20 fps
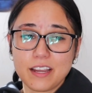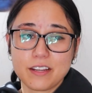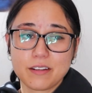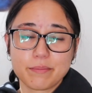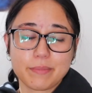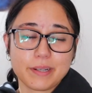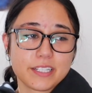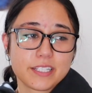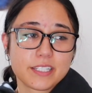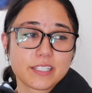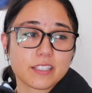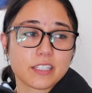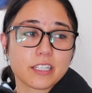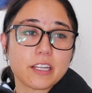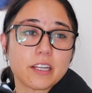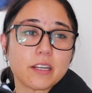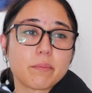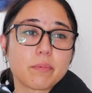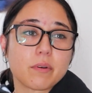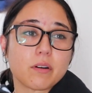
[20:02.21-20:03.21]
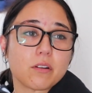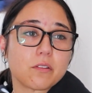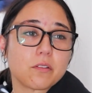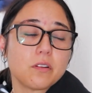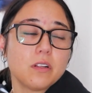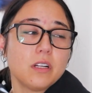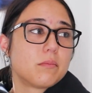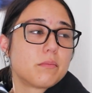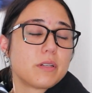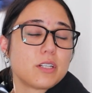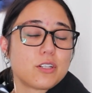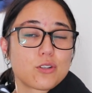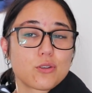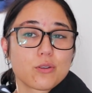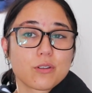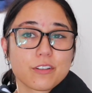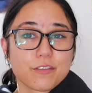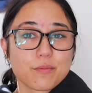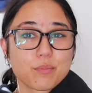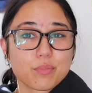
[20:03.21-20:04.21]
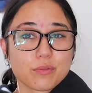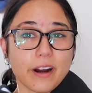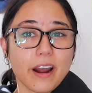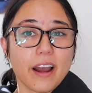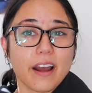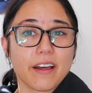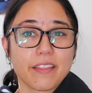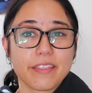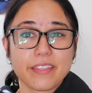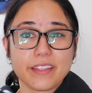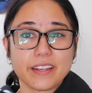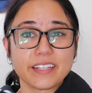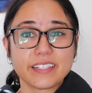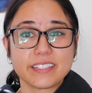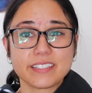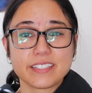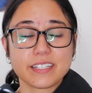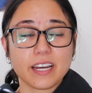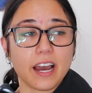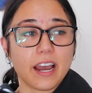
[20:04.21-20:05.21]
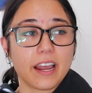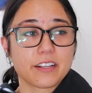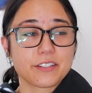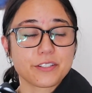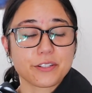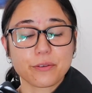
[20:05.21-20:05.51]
in my sleep I'll be short of breath, and Ty has